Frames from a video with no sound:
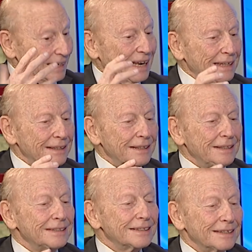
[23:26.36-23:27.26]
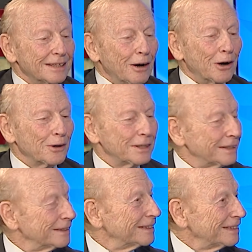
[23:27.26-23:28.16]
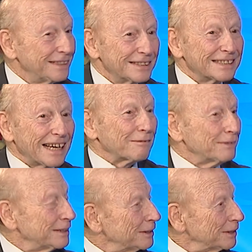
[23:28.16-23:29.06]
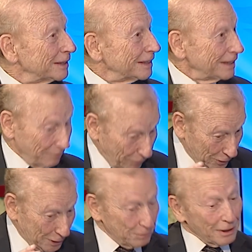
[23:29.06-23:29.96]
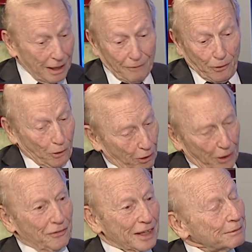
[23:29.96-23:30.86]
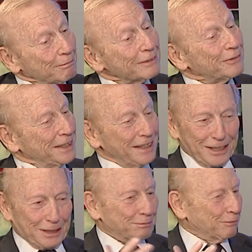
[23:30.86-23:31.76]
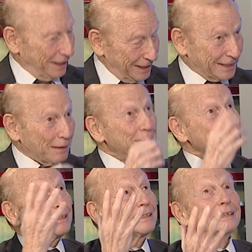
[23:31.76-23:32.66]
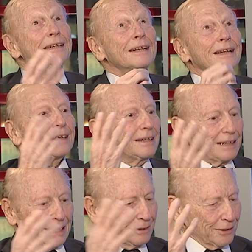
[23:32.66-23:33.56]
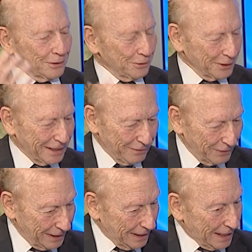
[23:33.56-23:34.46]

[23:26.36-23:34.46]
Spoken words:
Land is holy, is sacred for Egyptians, for all of us. But in Egypt, really, it's something like God or whatever.